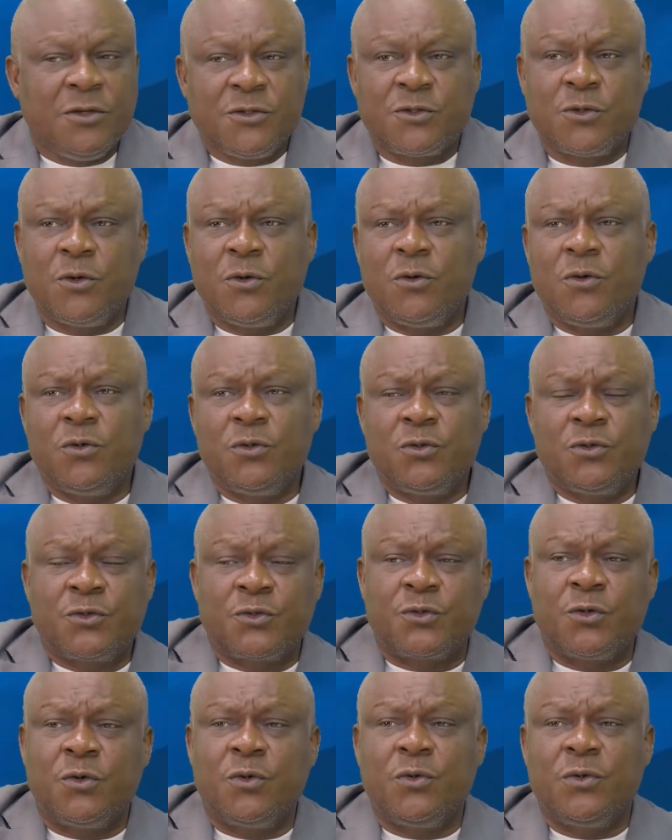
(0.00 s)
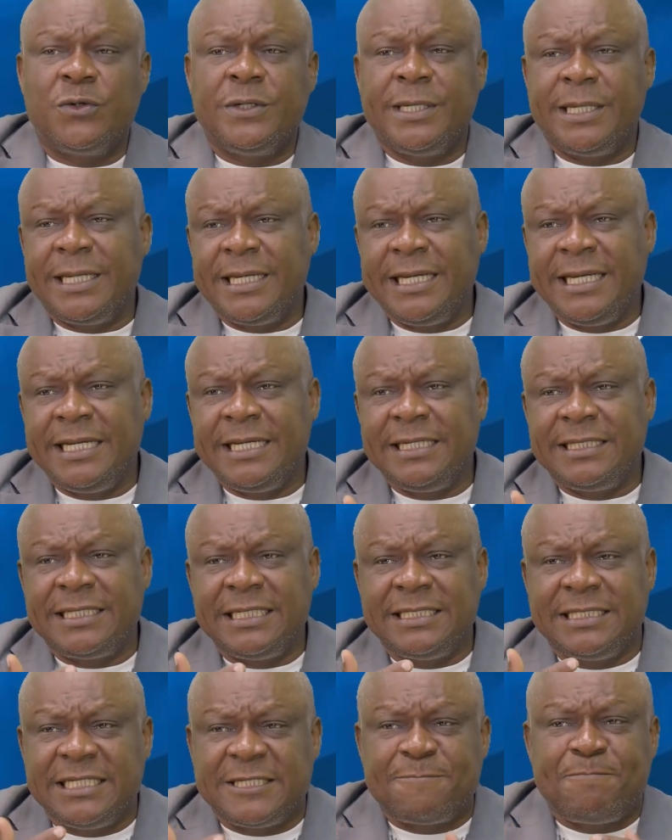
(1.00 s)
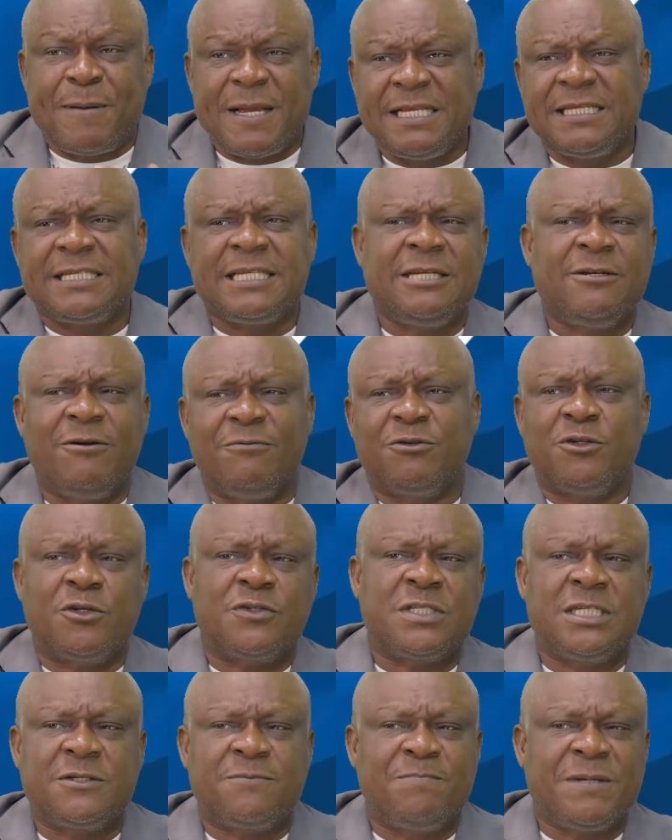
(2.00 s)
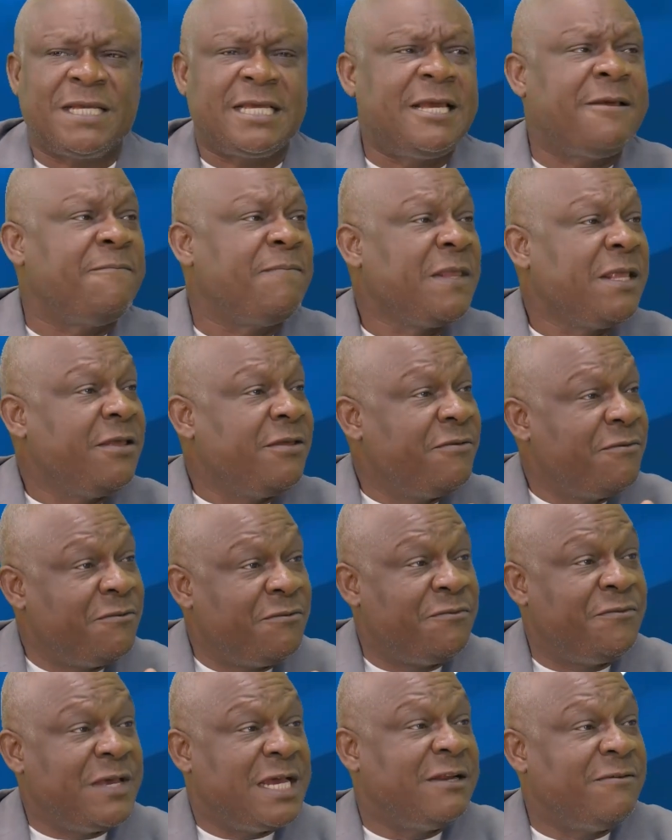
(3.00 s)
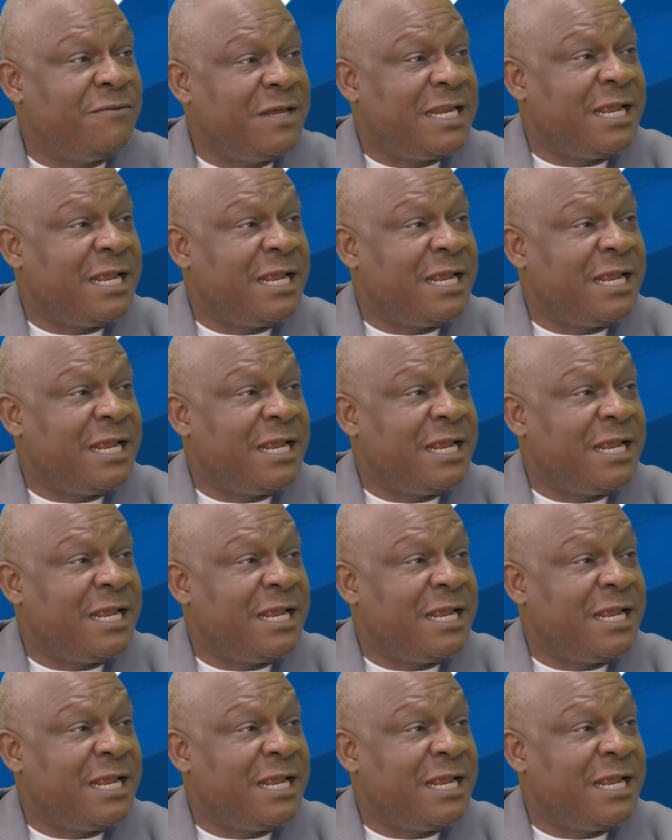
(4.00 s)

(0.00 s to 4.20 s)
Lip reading: So the dispensing of justice became very,